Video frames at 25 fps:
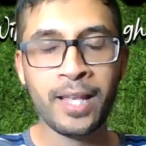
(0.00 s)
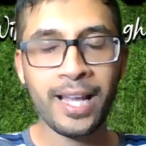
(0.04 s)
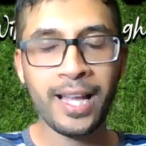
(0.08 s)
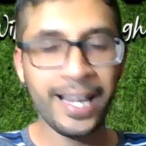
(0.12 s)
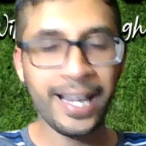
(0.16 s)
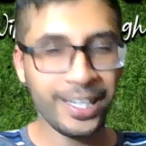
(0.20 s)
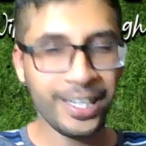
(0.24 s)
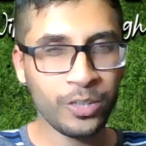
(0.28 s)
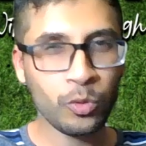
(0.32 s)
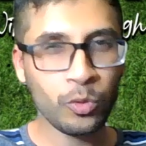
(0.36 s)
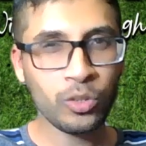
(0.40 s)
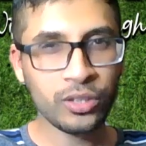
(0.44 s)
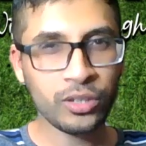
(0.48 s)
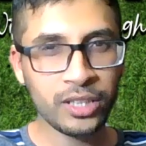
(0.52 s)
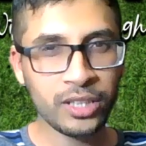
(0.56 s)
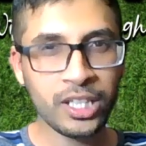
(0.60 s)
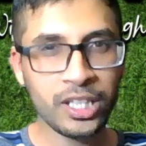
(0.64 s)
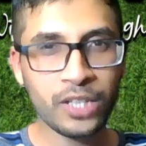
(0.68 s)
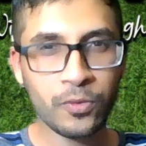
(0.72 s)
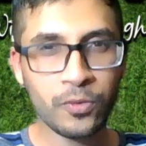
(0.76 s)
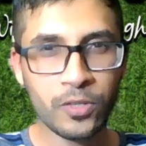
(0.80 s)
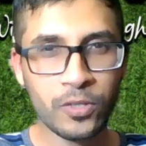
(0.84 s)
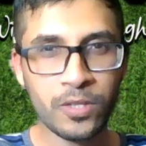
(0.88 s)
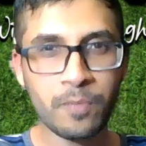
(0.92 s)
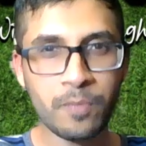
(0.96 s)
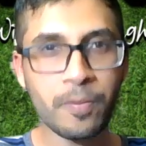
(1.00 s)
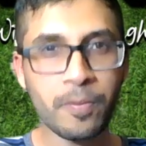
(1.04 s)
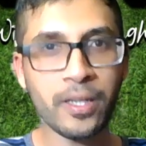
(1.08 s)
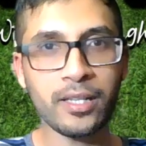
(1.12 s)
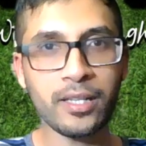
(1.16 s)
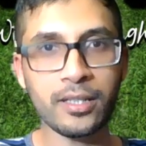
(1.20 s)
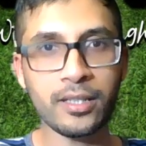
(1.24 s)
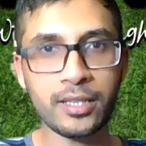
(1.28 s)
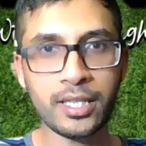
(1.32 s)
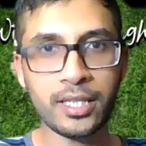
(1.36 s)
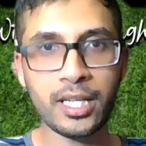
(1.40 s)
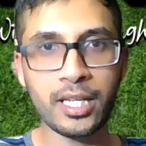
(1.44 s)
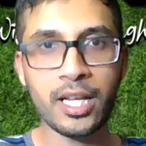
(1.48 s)
I don't think it was a
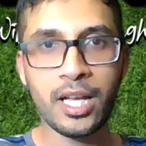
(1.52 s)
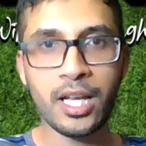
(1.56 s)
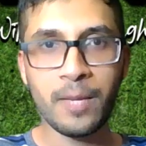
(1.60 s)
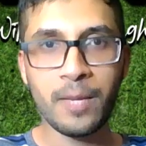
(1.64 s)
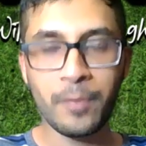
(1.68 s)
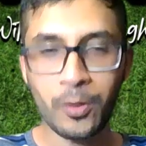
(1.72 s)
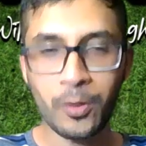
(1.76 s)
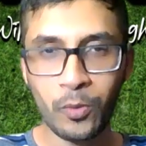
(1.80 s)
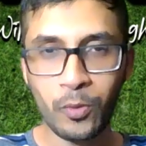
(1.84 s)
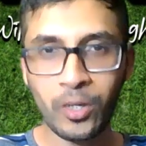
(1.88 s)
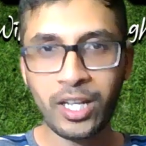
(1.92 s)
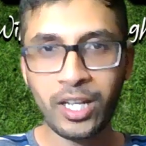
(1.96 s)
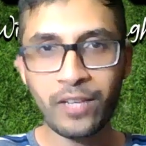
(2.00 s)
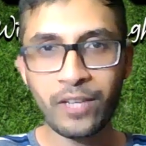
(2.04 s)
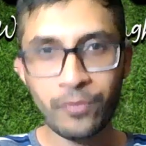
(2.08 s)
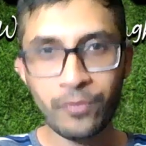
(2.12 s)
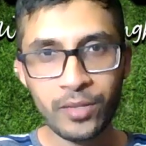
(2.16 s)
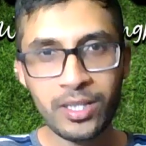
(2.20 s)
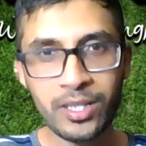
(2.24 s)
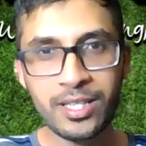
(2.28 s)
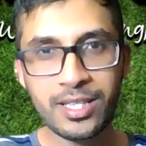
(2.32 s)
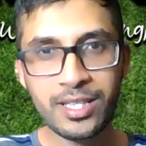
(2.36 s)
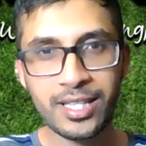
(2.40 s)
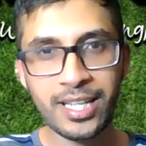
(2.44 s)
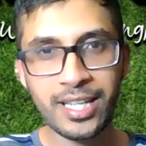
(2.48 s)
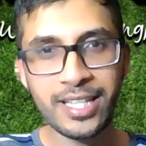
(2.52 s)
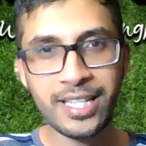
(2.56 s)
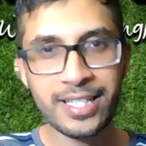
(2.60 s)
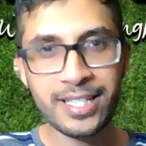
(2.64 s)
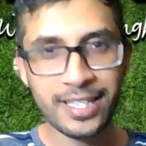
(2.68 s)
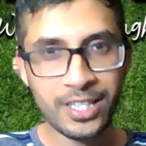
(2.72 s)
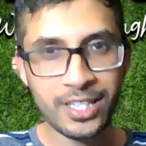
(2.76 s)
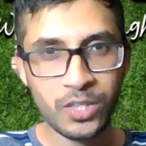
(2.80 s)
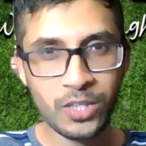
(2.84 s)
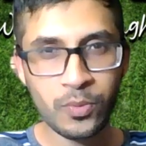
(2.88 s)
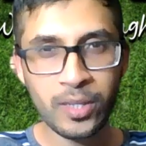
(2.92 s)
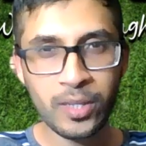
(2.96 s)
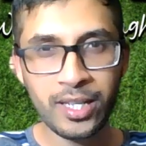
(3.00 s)
penalty. But what I will say is that
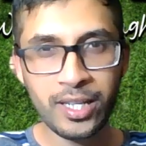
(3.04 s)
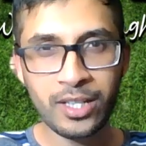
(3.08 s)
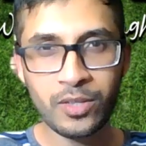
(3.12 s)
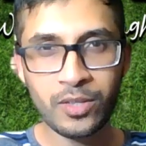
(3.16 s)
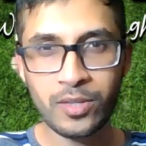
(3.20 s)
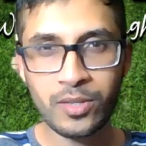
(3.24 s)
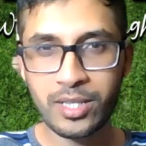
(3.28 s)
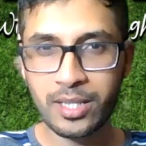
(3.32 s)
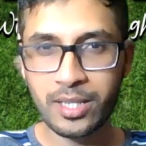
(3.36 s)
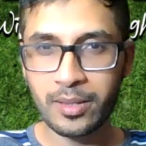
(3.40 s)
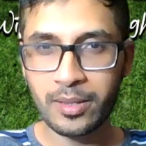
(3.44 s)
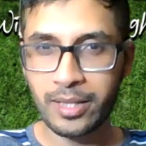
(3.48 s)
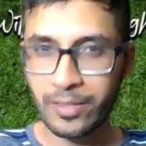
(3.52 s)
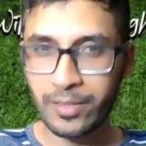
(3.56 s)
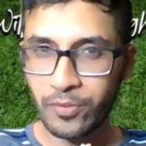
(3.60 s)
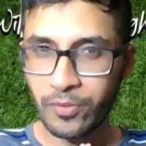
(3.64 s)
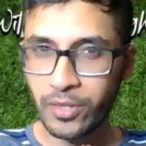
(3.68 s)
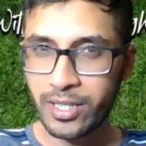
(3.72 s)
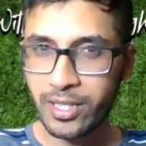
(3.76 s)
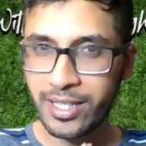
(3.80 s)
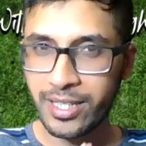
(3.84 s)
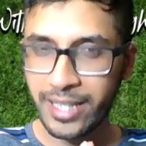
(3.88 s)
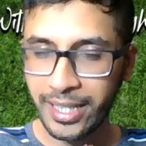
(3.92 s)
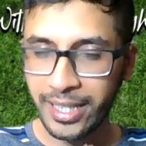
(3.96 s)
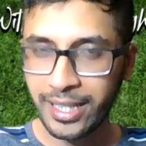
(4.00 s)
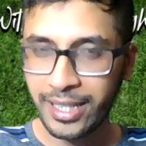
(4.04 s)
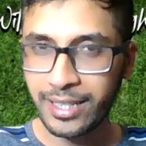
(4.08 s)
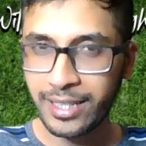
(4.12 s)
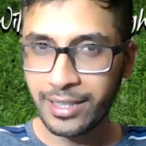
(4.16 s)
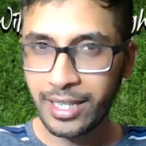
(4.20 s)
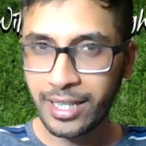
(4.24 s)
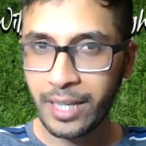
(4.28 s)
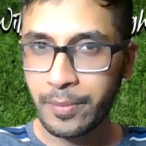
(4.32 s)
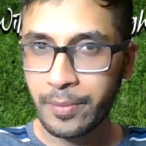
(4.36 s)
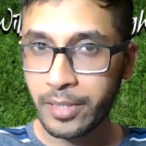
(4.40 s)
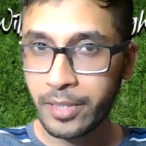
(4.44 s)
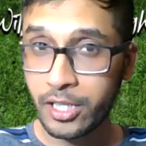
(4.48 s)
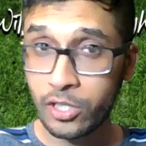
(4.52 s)
it's very interesting that for the second
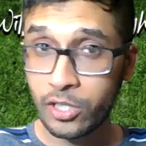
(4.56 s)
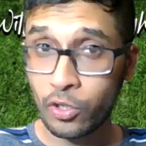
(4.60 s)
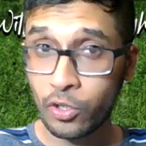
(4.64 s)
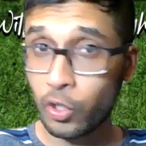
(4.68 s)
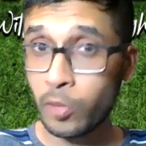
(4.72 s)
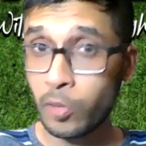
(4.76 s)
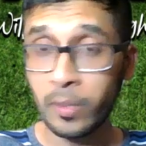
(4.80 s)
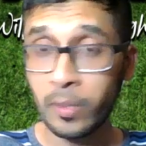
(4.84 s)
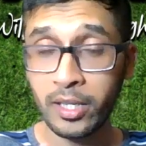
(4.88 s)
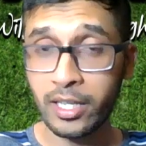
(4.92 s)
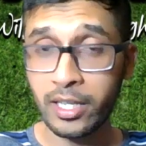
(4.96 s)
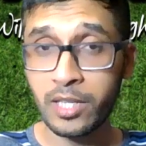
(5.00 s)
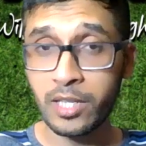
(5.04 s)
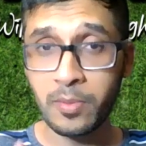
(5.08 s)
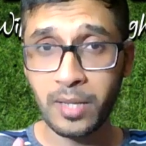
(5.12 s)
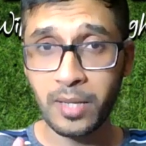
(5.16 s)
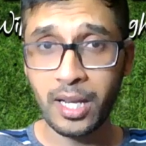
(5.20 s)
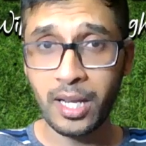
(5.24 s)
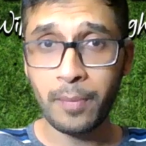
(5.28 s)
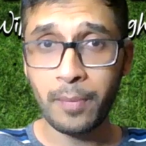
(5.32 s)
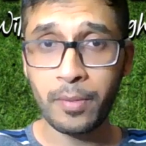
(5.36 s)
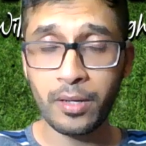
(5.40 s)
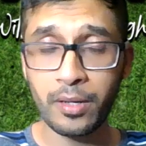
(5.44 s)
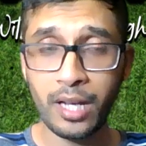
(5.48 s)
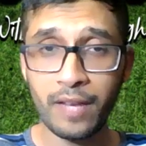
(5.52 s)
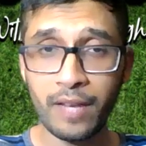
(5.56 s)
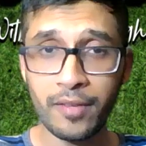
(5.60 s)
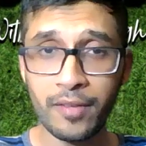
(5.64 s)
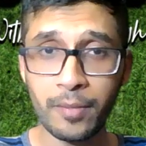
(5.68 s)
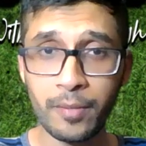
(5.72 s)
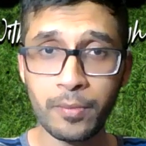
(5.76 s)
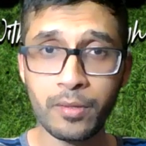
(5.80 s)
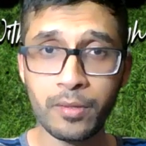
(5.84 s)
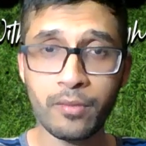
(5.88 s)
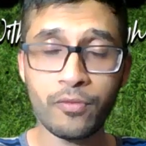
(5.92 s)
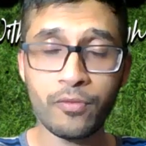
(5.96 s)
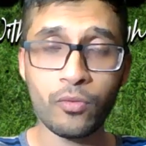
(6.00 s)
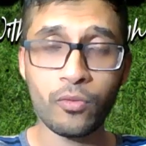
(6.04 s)
time in this tournament, this might have
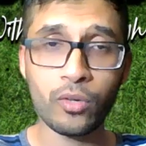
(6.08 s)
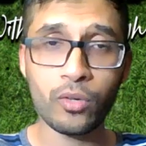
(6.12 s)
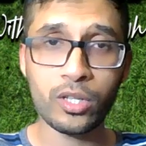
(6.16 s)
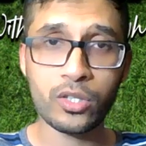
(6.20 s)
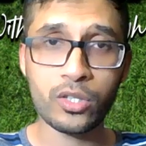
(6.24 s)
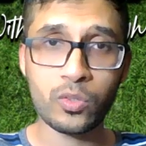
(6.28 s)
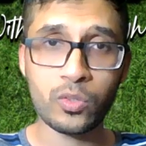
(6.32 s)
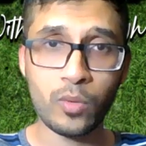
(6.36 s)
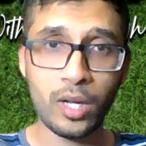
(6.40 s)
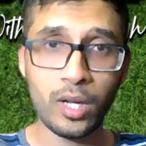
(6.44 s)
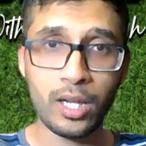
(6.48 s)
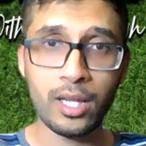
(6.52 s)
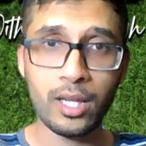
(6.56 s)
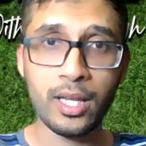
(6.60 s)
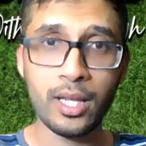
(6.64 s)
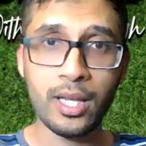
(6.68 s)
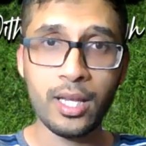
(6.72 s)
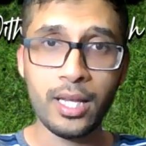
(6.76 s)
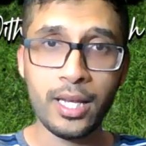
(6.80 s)
happened before as well.